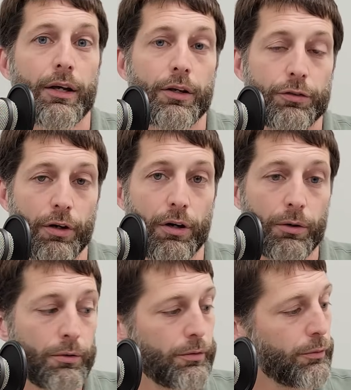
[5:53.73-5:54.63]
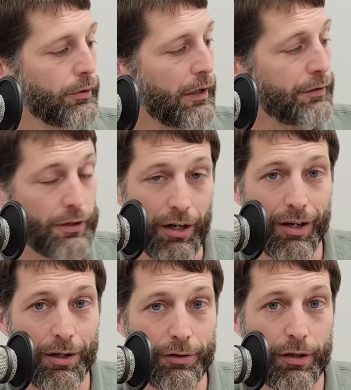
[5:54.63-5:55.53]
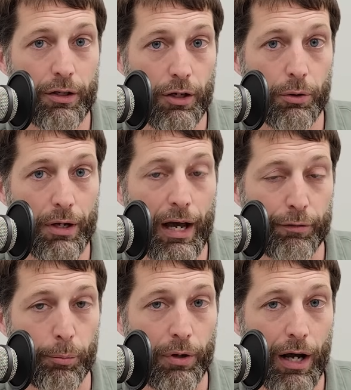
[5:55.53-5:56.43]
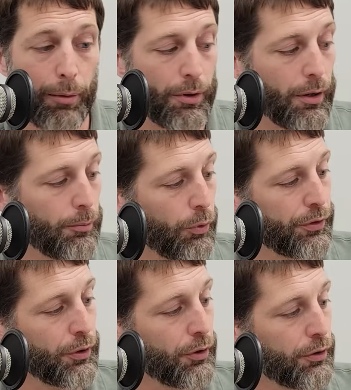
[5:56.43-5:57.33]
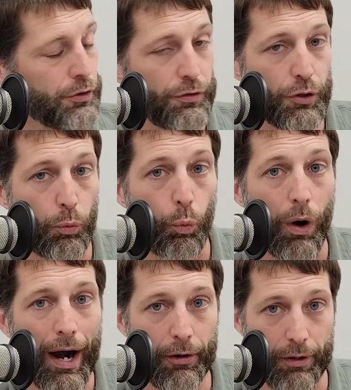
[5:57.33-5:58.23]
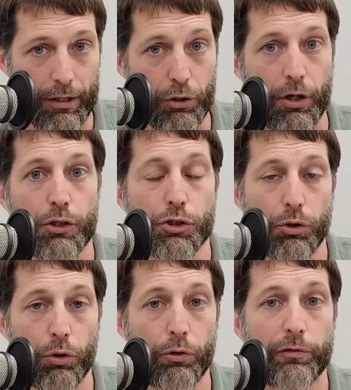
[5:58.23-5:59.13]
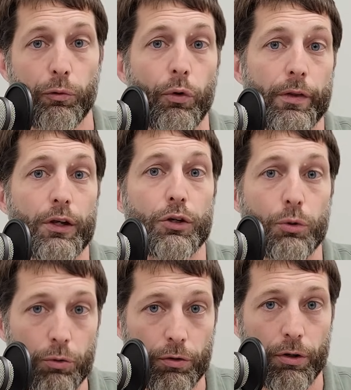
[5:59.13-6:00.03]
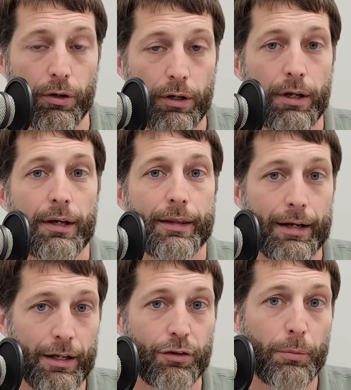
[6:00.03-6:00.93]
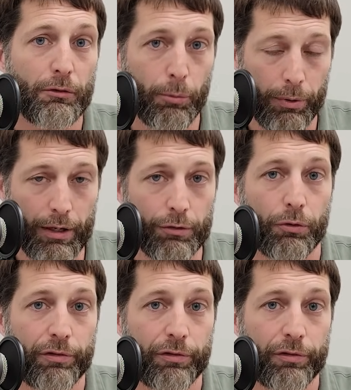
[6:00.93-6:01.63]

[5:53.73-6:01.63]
So if it does, then you know you have a problem with your just your wiring, your control for the user that needs to be replaced or